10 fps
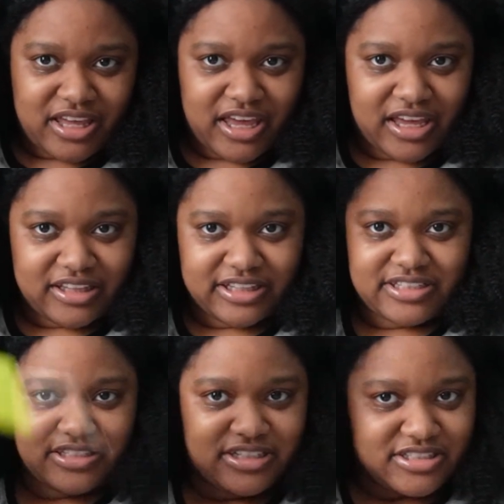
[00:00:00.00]

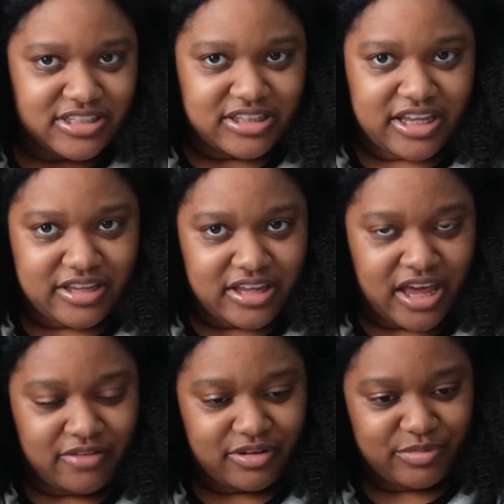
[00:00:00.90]
aliases and like
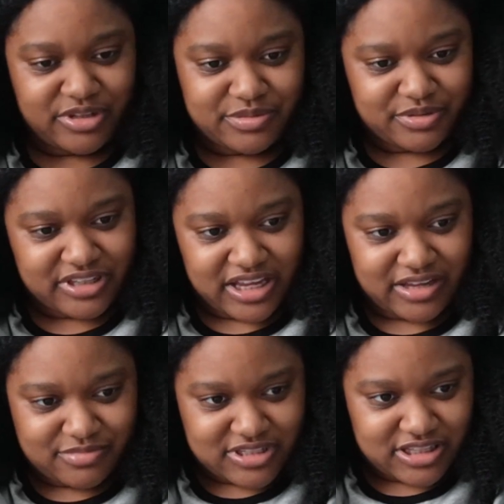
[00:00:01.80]
having multiple
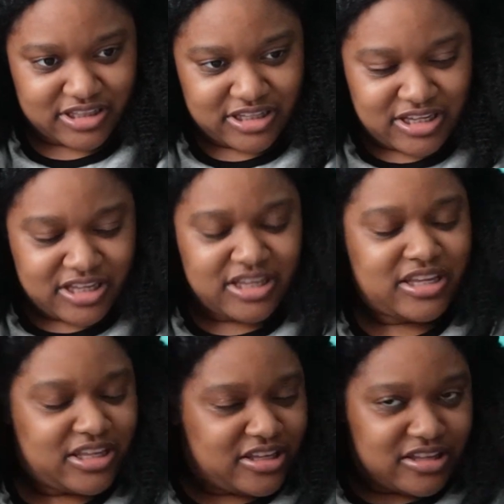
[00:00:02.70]
names and
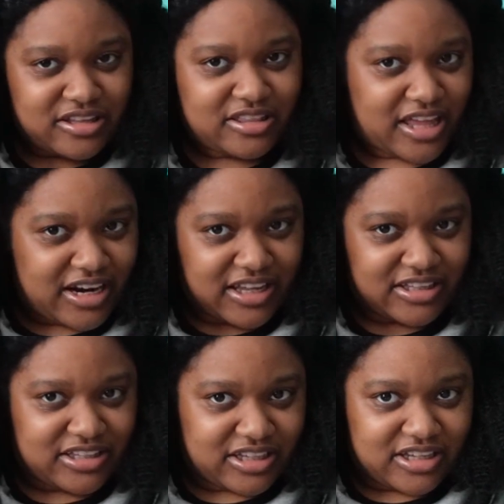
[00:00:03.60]
that
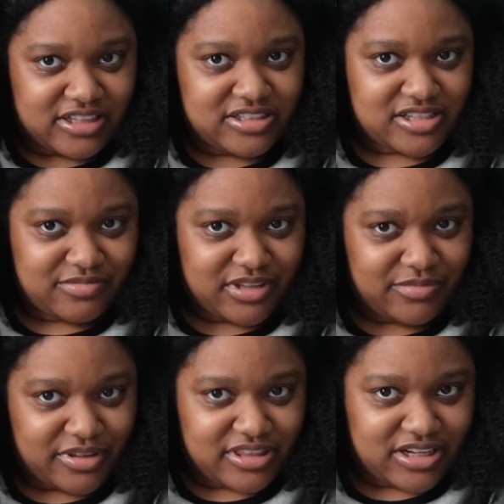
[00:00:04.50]
idea. Something
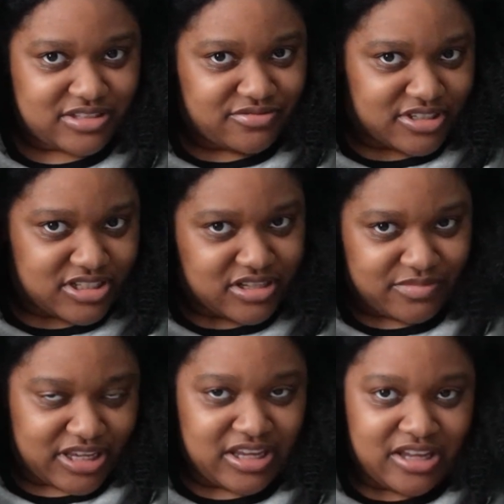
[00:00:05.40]
about that is rich to
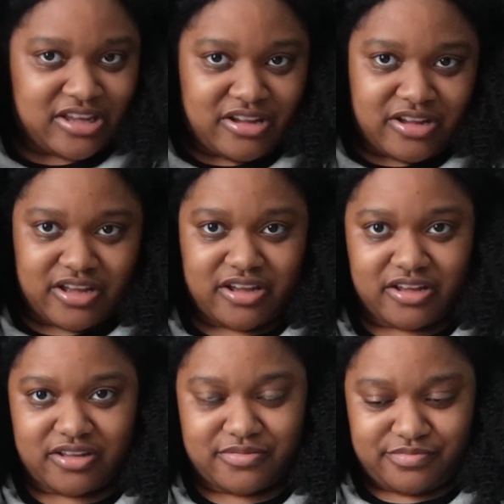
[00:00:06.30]
me.
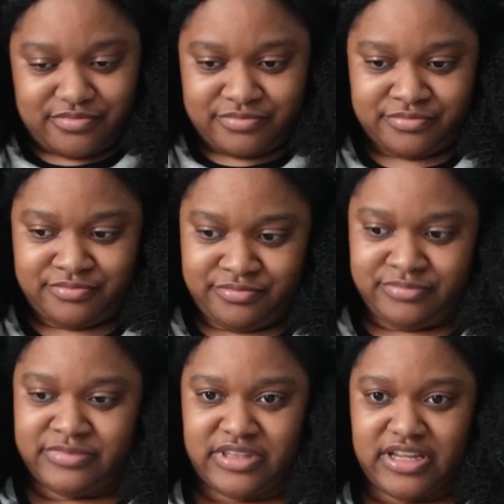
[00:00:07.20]

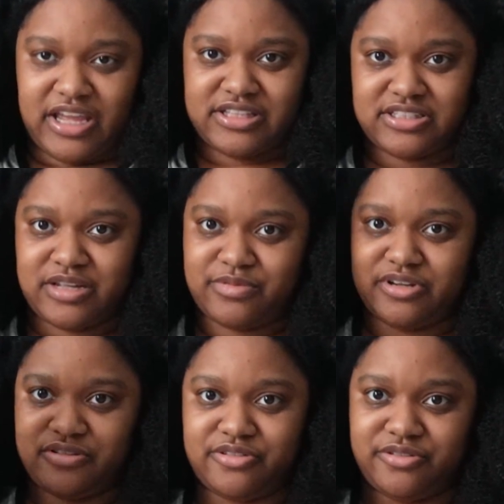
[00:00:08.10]
As someone
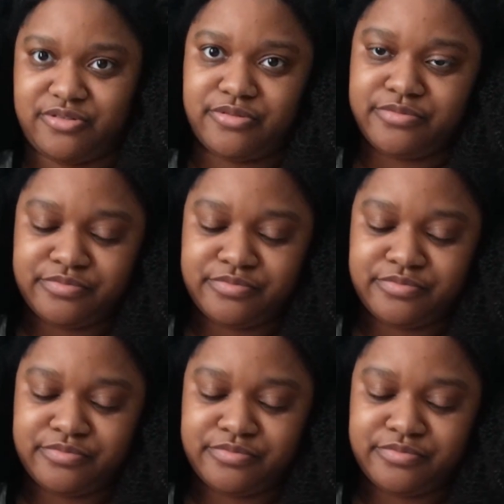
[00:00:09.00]
who